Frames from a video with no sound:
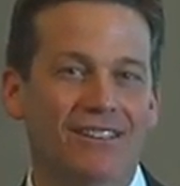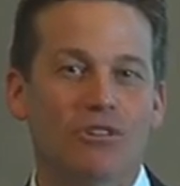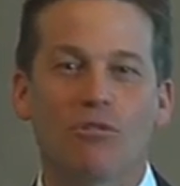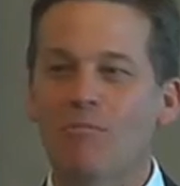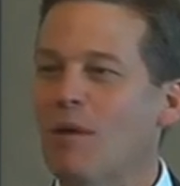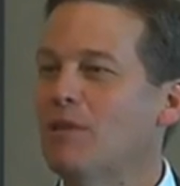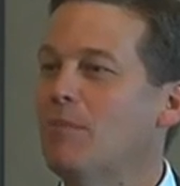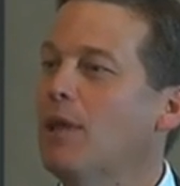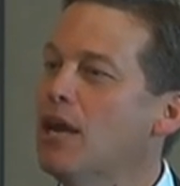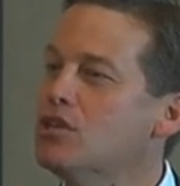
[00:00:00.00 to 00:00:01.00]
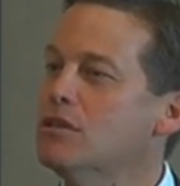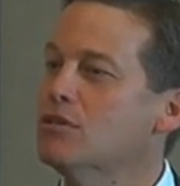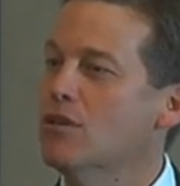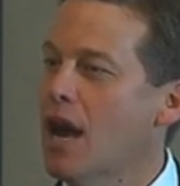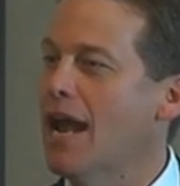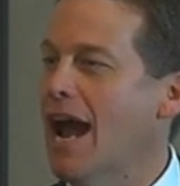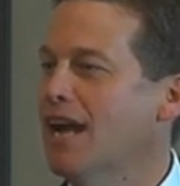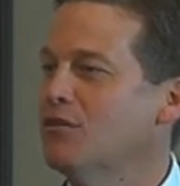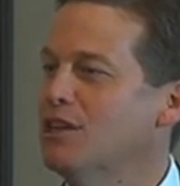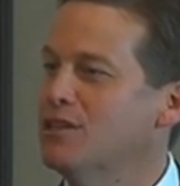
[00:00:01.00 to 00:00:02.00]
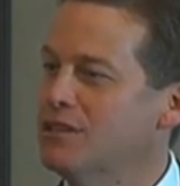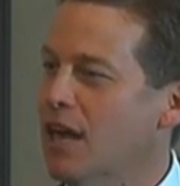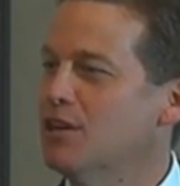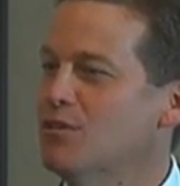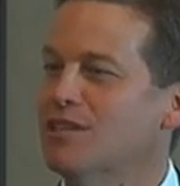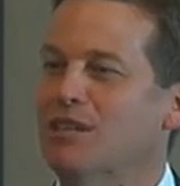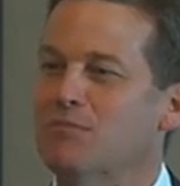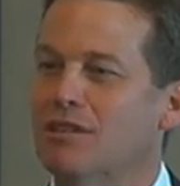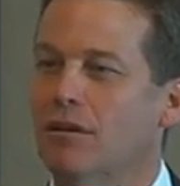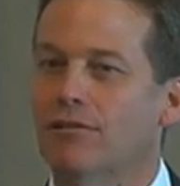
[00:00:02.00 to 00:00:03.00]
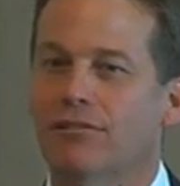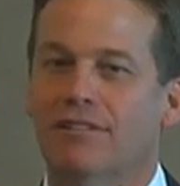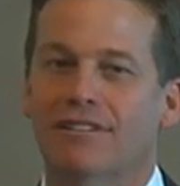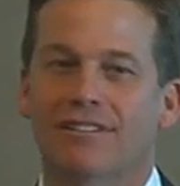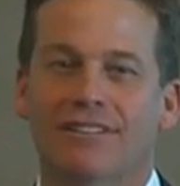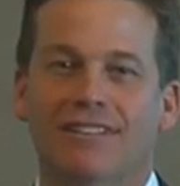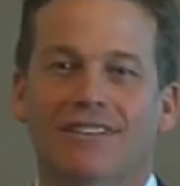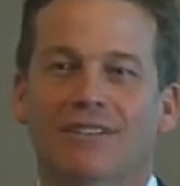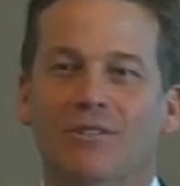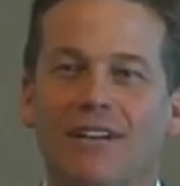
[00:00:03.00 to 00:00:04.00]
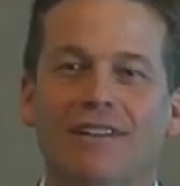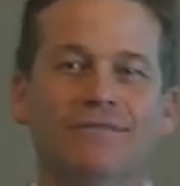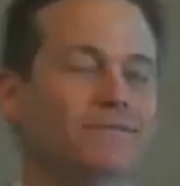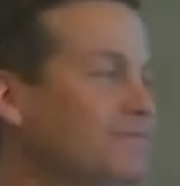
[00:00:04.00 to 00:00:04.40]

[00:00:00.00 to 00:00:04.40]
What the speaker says: So remember that patients are not accurate at diagnosing themselves. Okay?